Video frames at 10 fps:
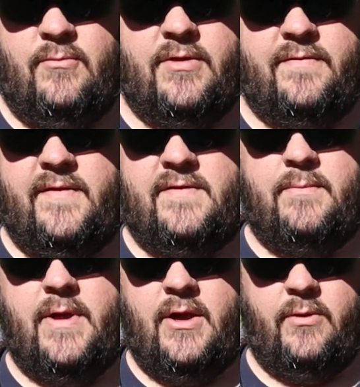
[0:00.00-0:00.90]
with
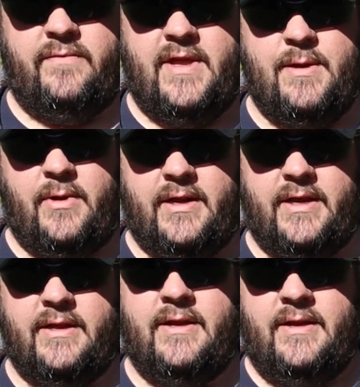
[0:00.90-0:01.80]
50 Beowulf name on
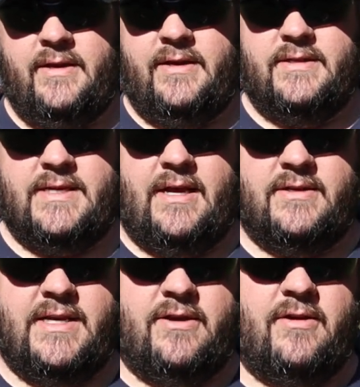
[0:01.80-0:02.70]
it is
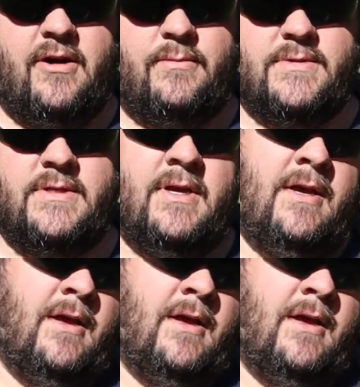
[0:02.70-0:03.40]
Alexander Arms.